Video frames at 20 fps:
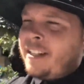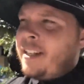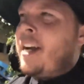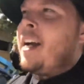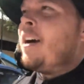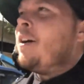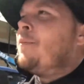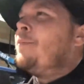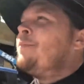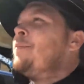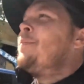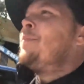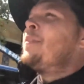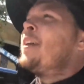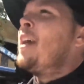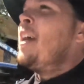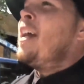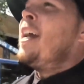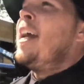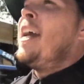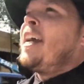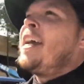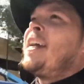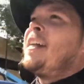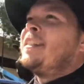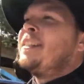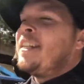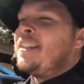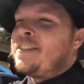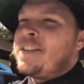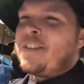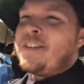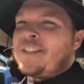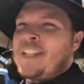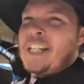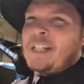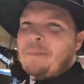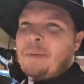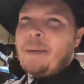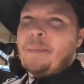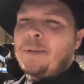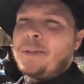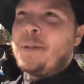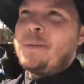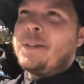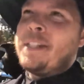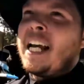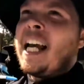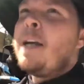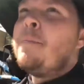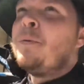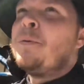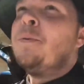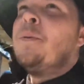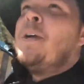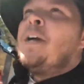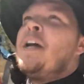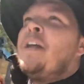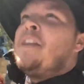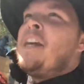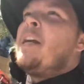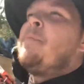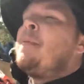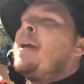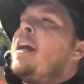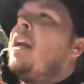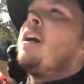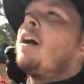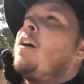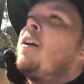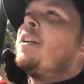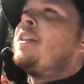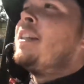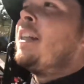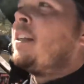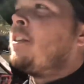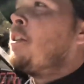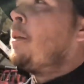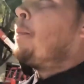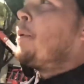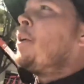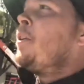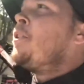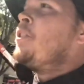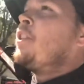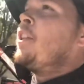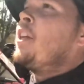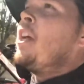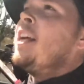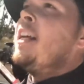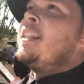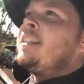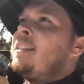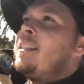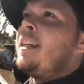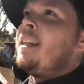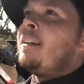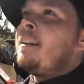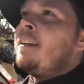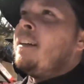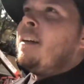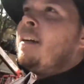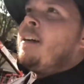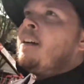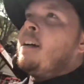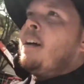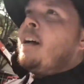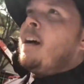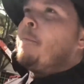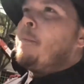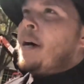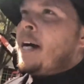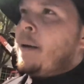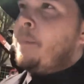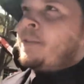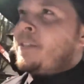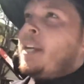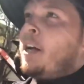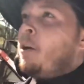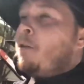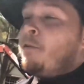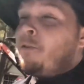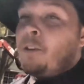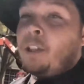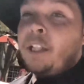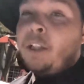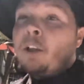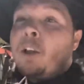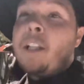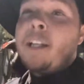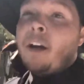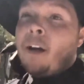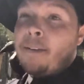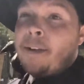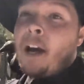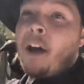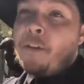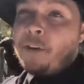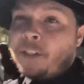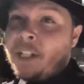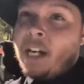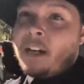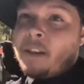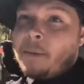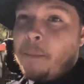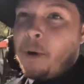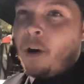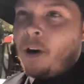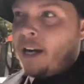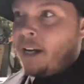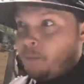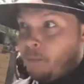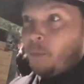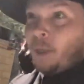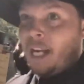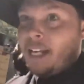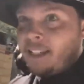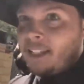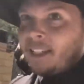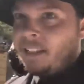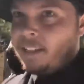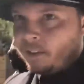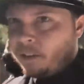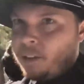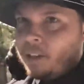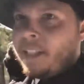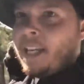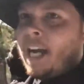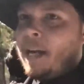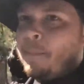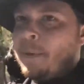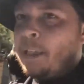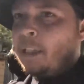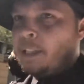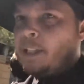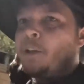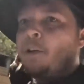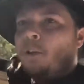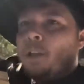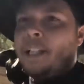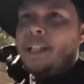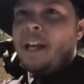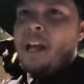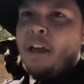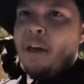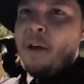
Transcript: down. And since there's six people to a table, they made our sixth person sit by himself, literally on the other side of the bar. And when I say literally, I mean literally.